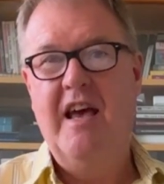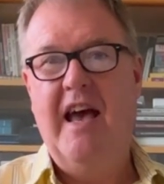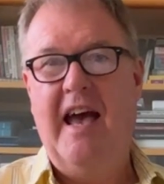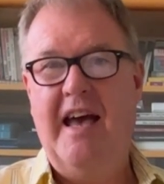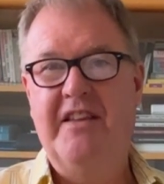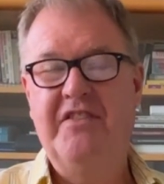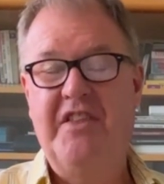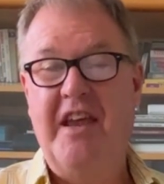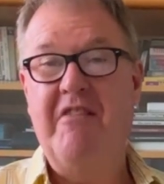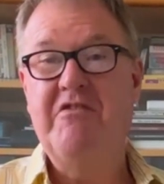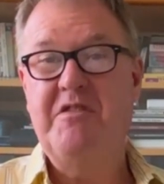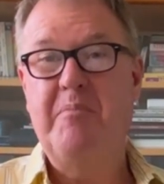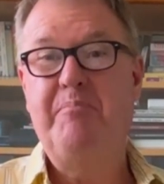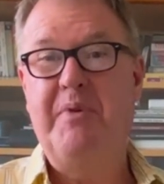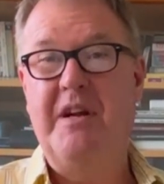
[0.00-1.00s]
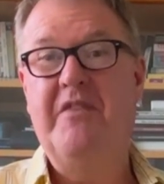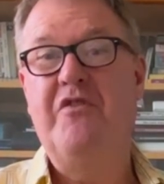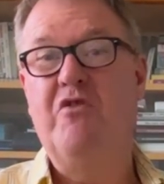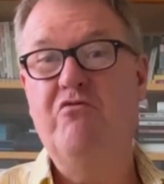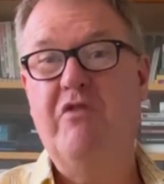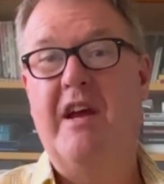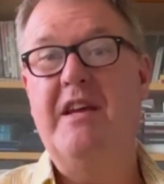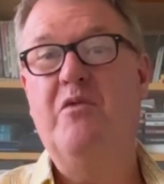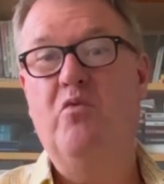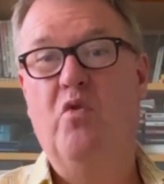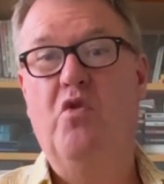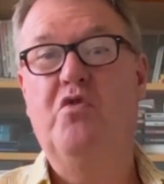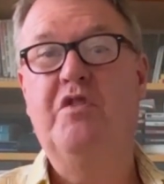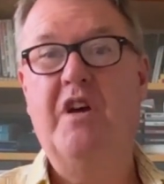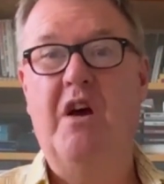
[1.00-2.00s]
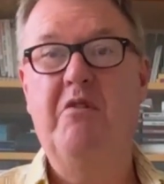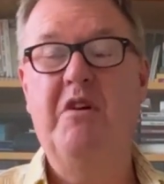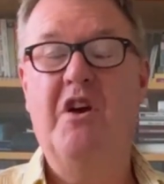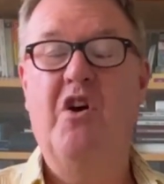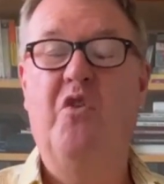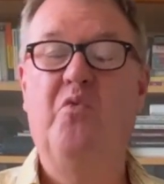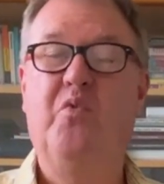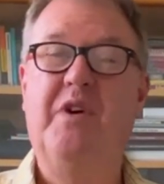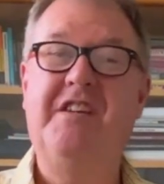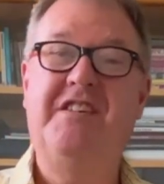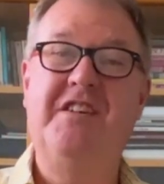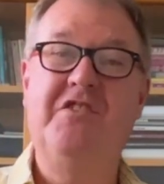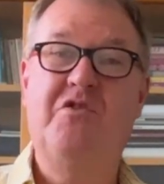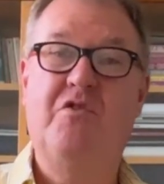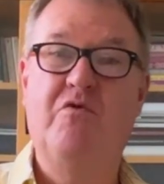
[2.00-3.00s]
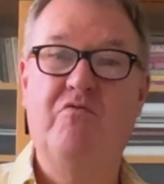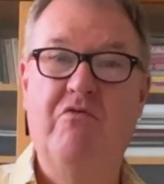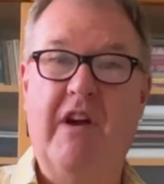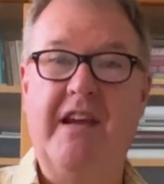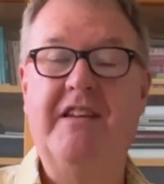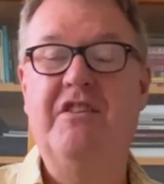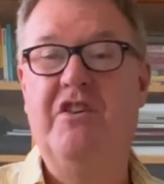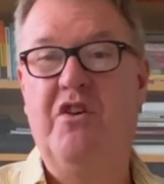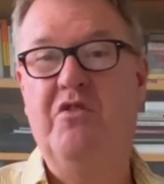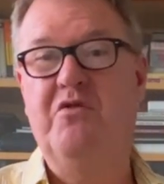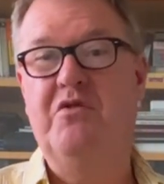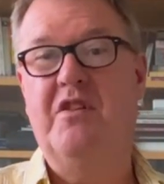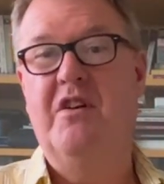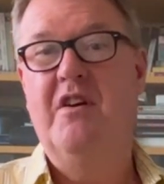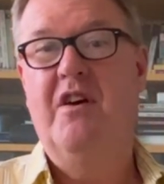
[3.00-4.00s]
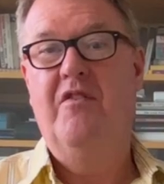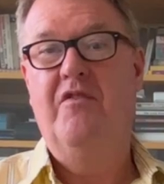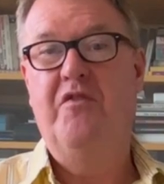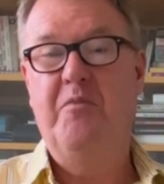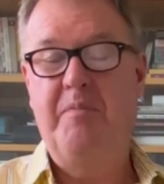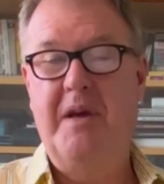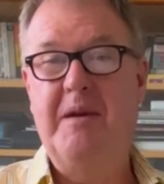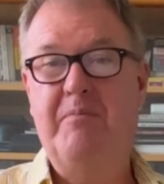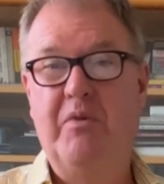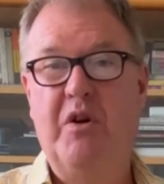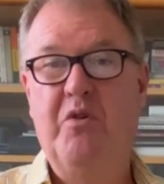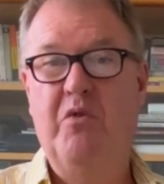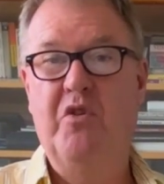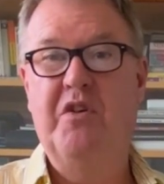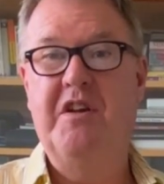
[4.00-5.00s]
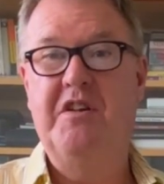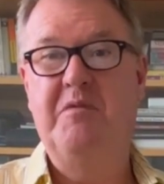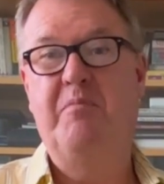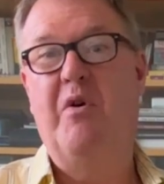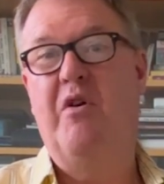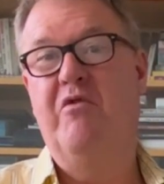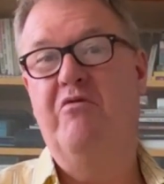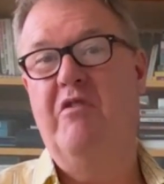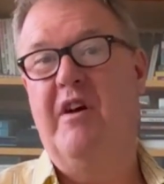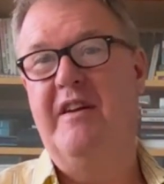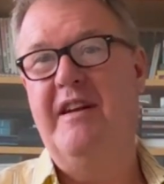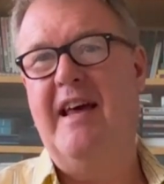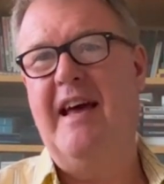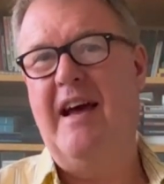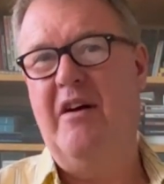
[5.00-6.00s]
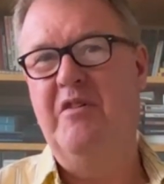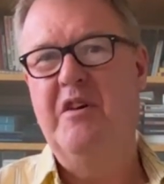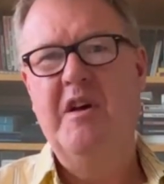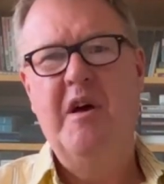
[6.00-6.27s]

and there is a bit of a rate war going on, which is great news for people who are looking to borrow right now.